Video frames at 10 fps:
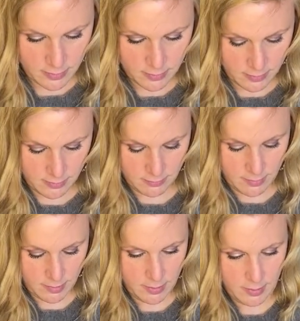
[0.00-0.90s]

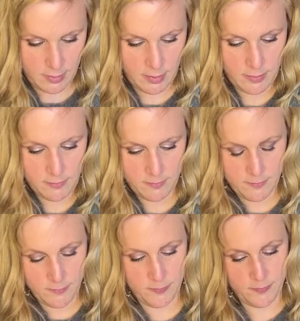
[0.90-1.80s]
Okay.
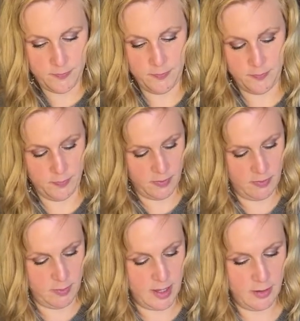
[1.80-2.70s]

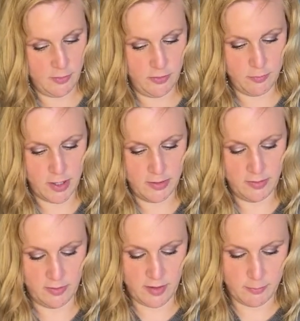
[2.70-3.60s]
So we got our
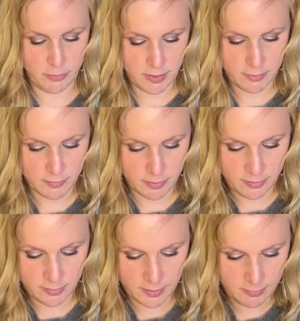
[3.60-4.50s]
smallest template and we're
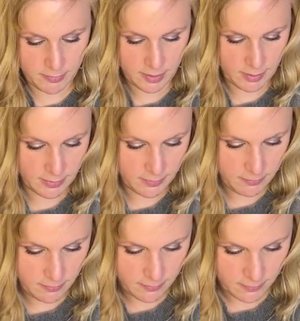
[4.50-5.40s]
doing our medium.